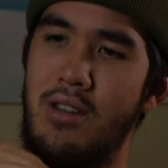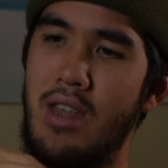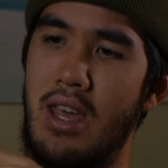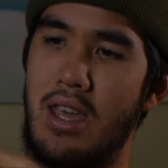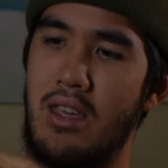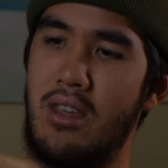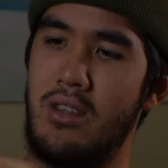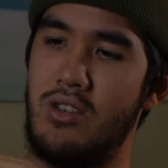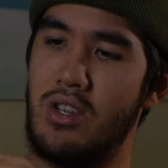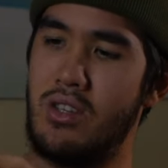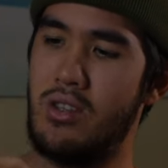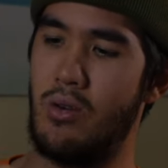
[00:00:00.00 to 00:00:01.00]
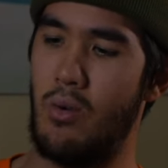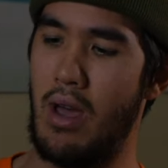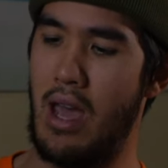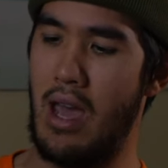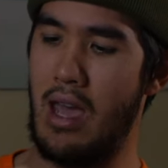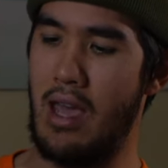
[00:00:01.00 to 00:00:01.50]
like just the
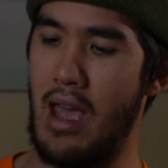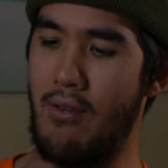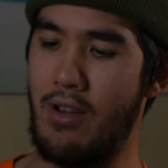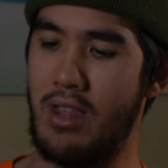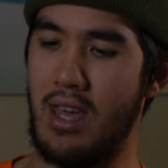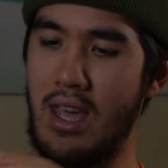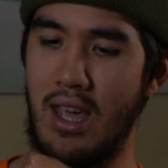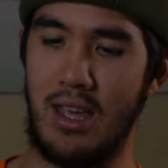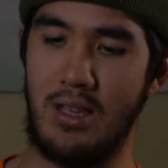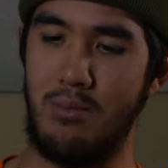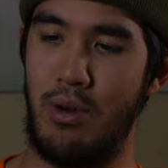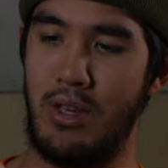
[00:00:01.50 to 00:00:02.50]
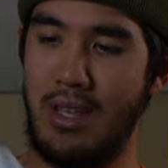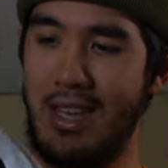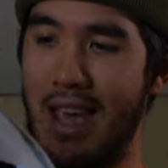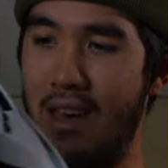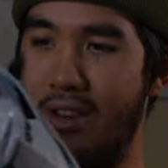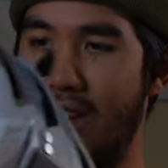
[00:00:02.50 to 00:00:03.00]
way everything is put
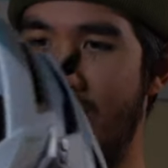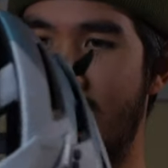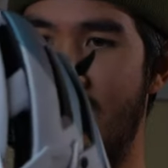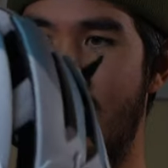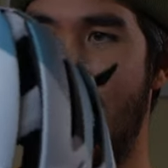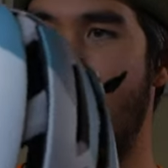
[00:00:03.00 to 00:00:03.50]
together.